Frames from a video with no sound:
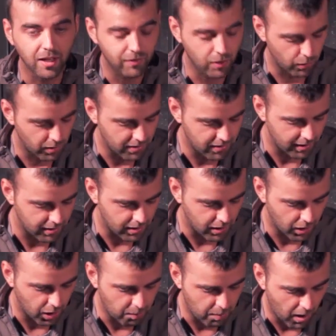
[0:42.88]
if you want to take the
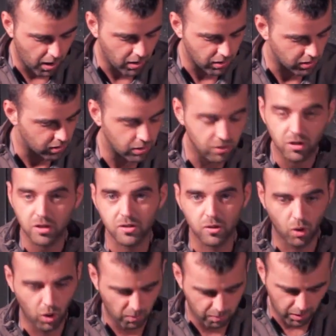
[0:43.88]
gun apart or just to
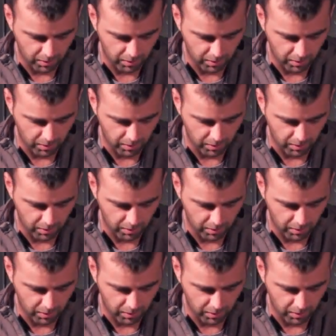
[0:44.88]
hop